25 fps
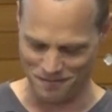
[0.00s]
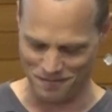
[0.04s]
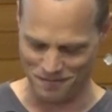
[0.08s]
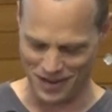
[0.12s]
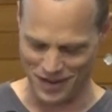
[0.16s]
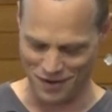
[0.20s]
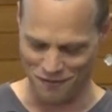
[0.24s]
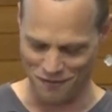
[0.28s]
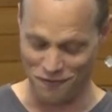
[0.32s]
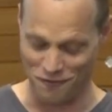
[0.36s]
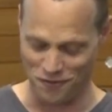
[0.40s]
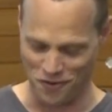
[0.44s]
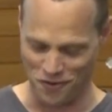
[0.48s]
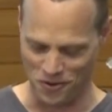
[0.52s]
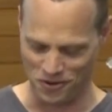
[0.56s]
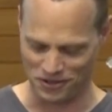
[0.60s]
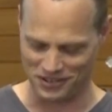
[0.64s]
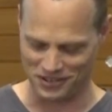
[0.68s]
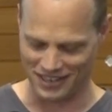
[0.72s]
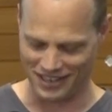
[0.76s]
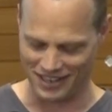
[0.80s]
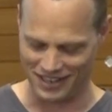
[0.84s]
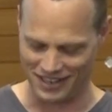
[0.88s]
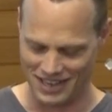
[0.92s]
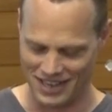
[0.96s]

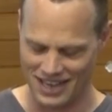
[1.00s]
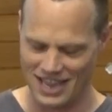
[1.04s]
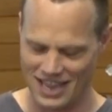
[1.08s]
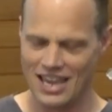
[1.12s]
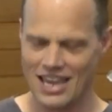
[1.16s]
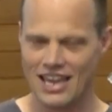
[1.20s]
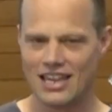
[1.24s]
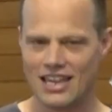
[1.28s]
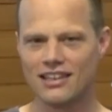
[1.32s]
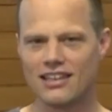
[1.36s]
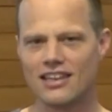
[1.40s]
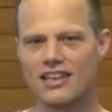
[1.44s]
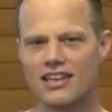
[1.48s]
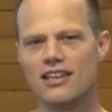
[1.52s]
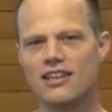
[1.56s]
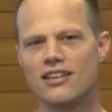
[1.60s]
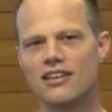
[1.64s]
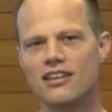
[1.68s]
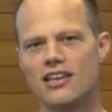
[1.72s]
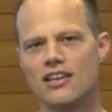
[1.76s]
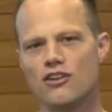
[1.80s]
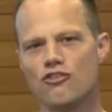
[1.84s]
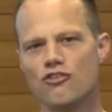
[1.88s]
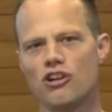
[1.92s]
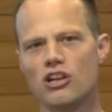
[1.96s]
enforcer,
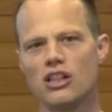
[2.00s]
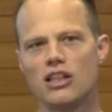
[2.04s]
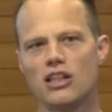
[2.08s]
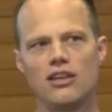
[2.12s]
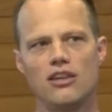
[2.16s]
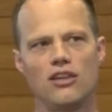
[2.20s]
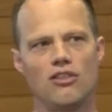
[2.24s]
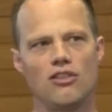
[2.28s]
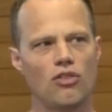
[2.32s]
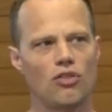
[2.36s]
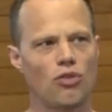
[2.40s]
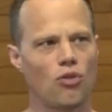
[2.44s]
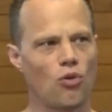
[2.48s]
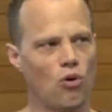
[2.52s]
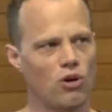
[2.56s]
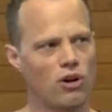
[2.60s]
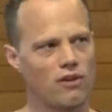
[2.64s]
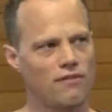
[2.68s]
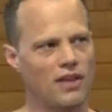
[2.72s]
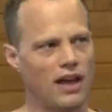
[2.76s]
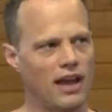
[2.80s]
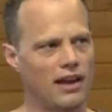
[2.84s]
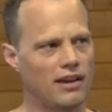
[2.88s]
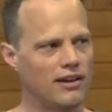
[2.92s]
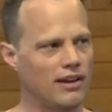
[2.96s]
he really thought of
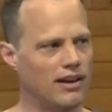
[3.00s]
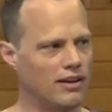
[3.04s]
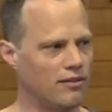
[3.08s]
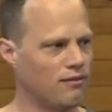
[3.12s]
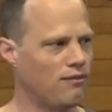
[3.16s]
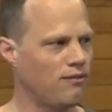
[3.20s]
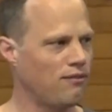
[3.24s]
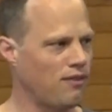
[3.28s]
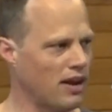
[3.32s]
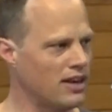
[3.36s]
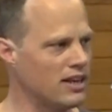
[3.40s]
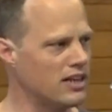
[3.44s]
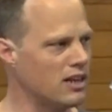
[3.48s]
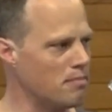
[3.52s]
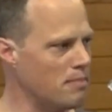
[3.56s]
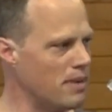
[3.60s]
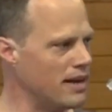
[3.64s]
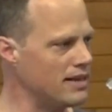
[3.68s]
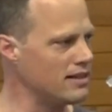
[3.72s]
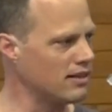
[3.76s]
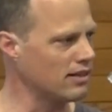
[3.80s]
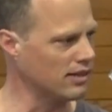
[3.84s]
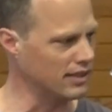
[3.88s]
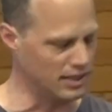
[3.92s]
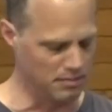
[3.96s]
that in
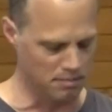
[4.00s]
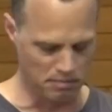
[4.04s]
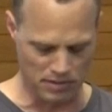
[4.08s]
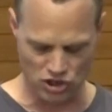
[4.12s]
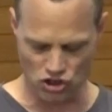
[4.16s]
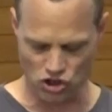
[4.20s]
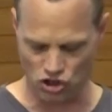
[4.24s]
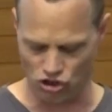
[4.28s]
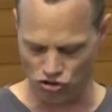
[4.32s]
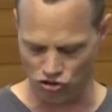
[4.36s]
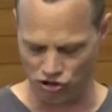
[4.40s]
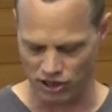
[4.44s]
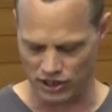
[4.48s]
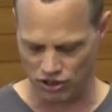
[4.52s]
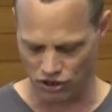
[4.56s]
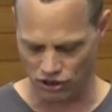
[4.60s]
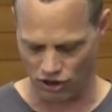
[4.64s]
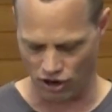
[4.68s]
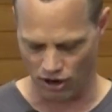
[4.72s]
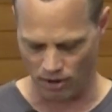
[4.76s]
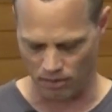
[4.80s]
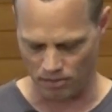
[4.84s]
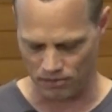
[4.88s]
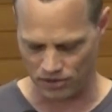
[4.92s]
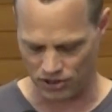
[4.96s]
fundamentally missionary
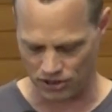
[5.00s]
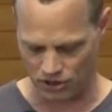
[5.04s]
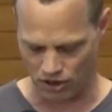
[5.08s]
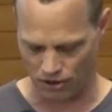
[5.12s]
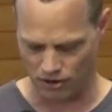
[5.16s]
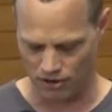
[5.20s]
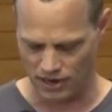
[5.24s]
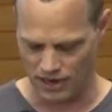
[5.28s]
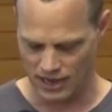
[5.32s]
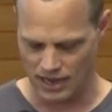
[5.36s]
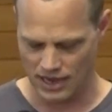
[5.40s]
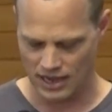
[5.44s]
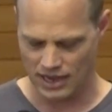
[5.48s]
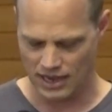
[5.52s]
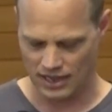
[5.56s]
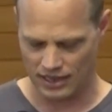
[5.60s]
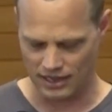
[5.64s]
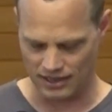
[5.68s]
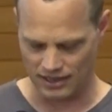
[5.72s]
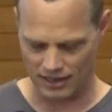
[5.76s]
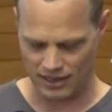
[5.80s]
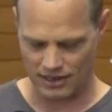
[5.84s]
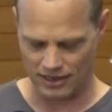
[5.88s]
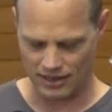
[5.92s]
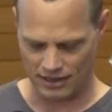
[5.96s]
terms. So
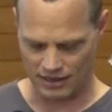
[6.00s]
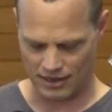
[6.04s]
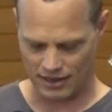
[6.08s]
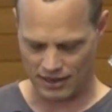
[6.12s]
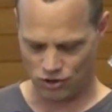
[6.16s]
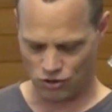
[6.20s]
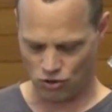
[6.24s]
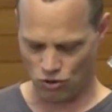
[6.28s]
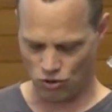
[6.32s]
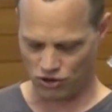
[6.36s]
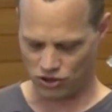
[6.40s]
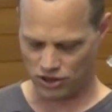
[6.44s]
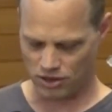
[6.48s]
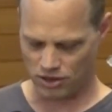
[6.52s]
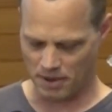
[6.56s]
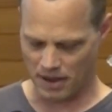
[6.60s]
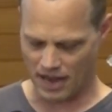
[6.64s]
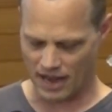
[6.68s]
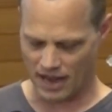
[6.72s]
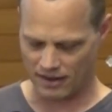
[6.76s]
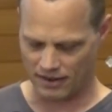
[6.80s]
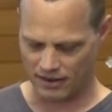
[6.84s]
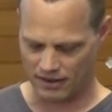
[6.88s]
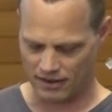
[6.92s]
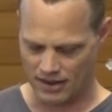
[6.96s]
he talks
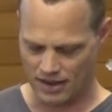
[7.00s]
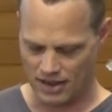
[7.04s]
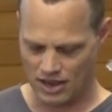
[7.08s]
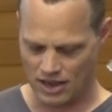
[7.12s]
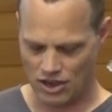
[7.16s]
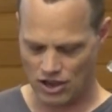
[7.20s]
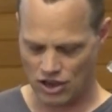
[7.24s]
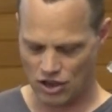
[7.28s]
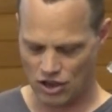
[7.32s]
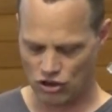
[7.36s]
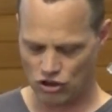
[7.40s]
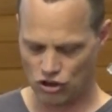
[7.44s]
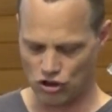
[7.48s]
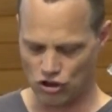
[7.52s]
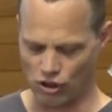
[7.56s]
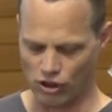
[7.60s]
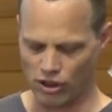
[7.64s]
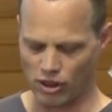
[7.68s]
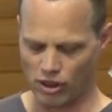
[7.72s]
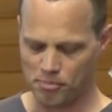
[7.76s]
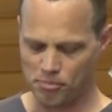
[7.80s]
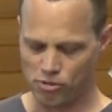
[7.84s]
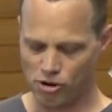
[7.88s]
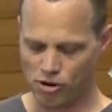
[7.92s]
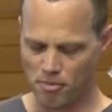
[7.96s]
about,
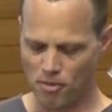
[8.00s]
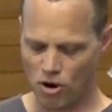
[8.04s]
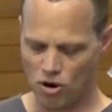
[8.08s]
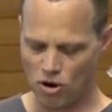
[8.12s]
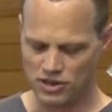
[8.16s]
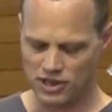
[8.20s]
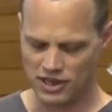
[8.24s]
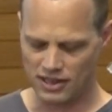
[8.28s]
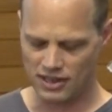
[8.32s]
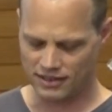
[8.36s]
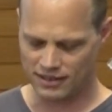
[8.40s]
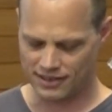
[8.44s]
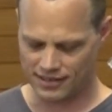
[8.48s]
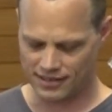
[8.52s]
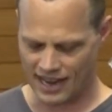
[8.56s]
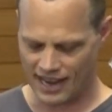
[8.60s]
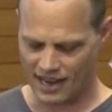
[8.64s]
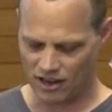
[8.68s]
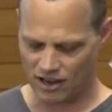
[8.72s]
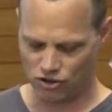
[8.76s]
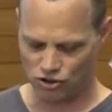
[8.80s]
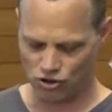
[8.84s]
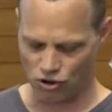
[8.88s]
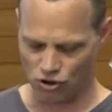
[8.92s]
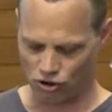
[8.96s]
promoting
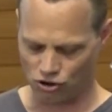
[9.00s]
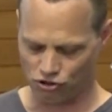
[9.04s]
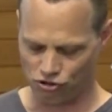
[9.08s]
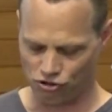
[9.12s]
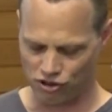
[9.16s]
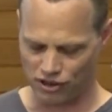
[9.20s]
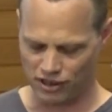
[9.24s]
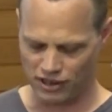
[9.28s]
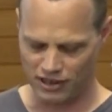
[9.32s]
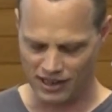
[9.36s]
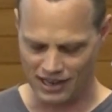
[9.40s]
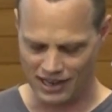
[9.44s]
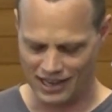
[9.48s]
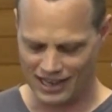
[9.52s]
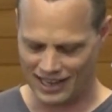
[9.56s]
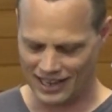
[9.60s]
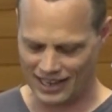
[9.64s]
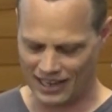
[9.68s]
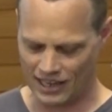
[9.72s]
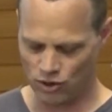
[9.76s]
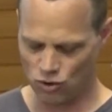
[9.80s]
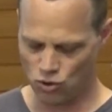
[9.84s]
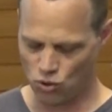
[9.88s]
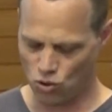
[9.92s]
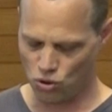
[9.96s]
sound doctrine
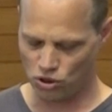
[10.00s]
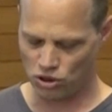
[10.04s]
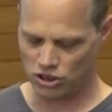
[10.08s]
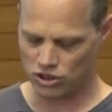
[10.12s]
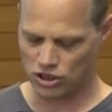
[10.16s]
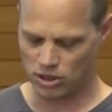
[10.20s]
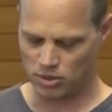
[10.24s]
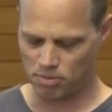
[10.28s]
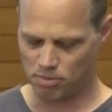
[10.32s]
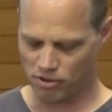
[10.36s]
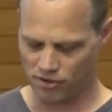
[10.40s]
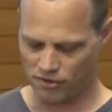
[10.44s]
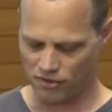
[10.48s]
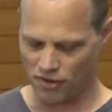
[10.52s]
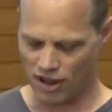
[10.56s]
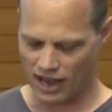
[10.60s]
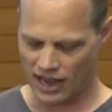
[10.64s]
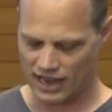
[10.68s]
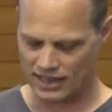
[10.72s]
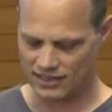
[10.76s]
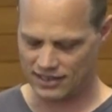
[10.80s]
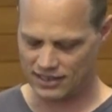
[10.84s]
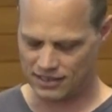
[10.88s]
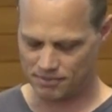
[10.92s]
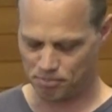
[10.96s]
in order to
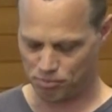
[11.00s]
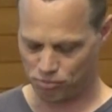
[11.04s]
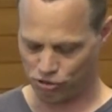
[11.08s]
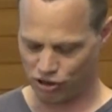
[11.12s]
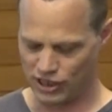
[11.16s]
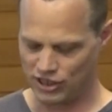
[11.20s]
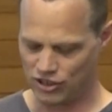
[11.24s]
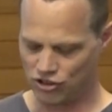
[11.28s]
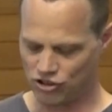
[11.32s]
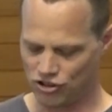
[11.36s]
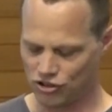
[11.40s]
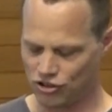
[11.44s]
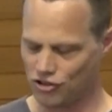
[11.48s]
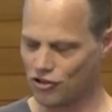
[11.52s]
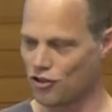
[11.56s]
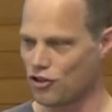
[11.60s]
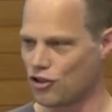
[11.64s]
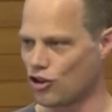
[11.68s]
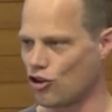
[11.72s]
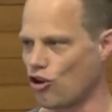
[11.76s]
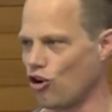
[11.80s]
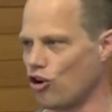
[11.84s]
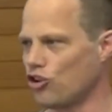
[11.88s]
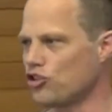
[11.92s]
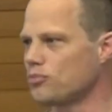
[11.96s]
provide preachers of the
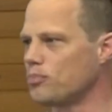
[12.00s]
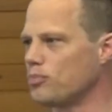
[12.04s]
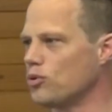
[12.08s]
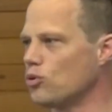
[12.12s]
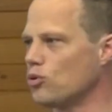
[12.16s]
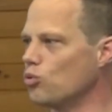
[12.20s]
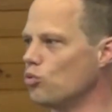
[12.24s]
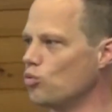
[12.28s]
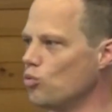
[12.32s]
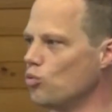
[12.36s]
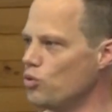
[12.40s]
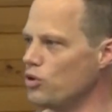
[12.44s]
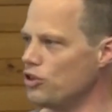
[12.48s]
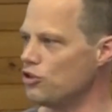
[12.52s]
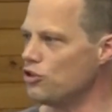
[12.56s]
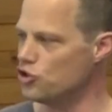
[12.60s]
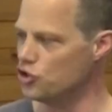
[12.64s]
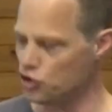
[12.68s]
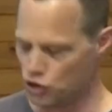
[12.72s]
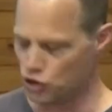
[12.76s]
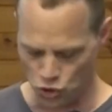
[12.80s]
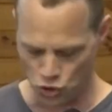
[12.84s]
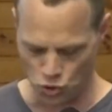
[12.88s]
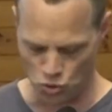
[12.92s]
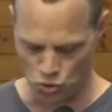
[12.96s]
gospel with
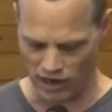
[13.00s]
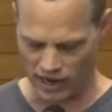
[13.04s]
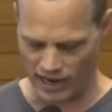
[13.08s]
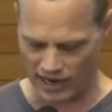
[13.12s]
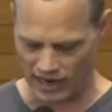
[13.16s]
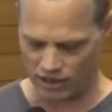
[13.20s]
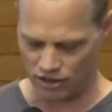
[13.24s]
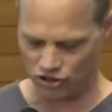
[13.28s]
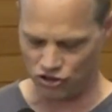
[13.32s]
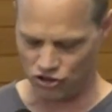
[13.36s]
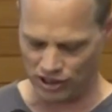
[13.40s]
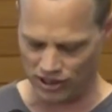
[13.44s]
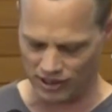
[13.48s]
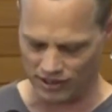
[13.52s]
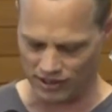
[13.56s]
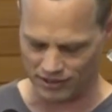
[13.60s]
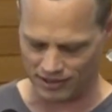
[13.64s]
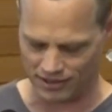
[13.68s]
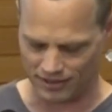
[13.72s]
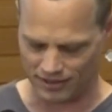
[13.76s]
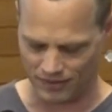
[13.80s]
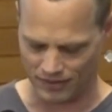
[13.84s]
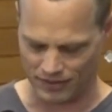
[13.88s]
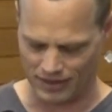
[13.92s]
new energies.